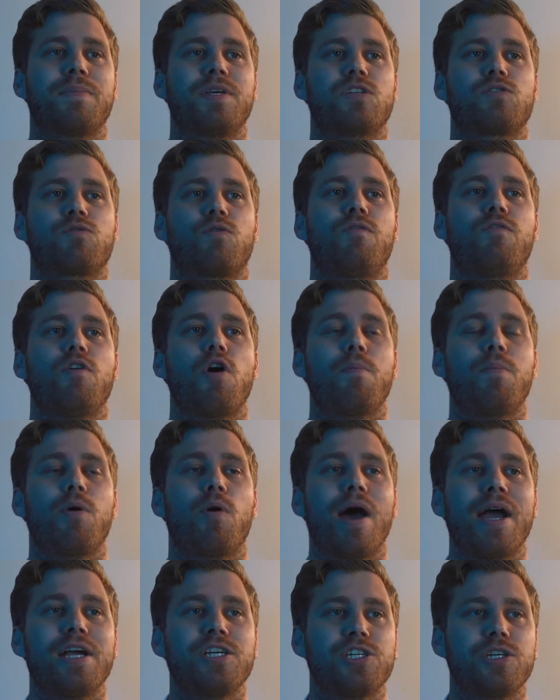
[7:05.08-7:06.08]
this
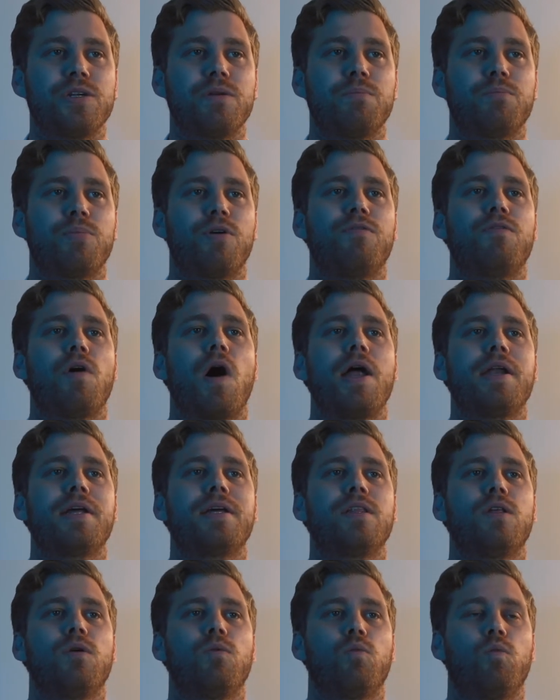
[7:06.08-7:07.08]
reverberation,
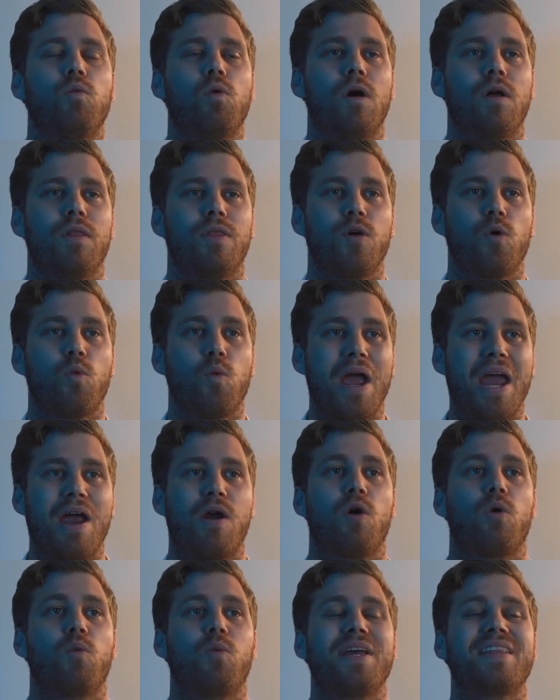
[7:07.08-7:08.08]
providing the
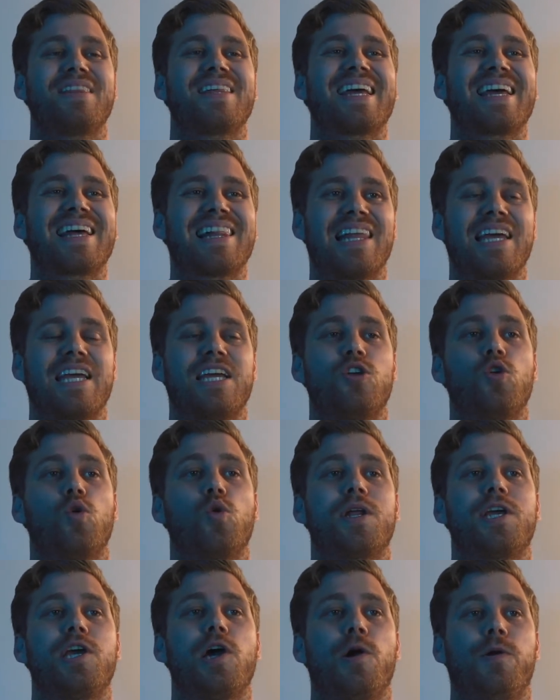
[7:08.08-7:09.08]
wearer with clean
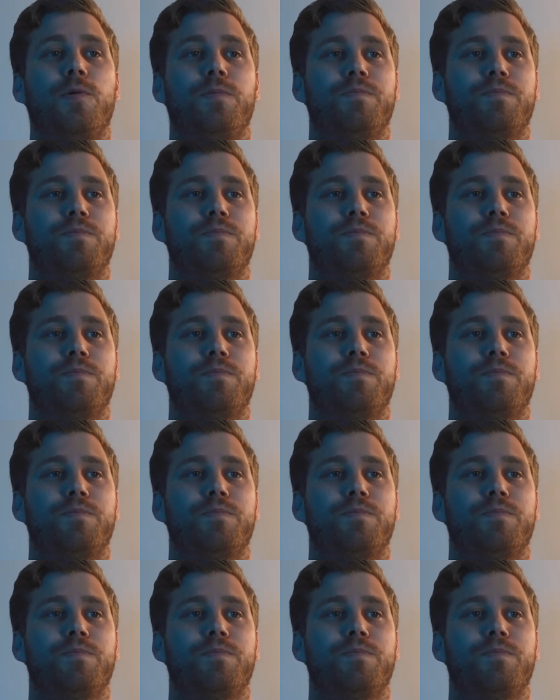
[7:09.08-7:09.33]
audio.